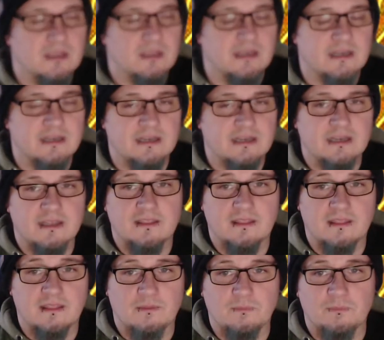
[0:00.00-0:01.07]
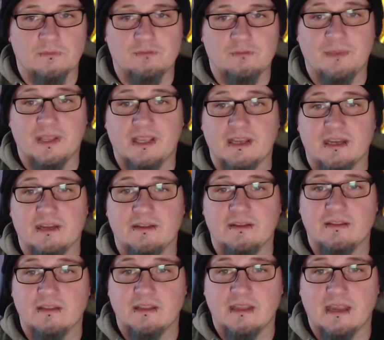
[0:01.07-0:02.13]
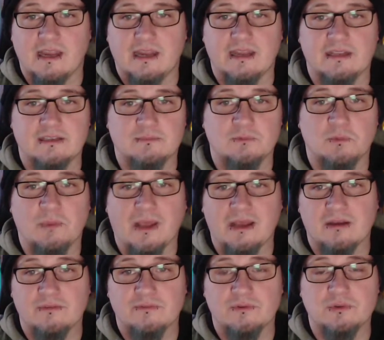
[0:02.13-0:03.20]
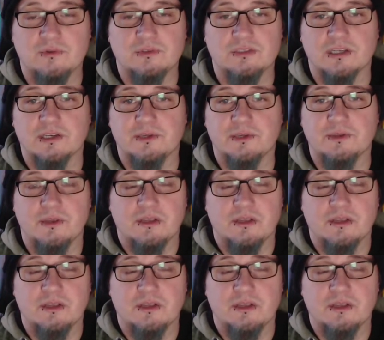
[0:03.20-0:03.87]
uh, it's bigger and more powerful, so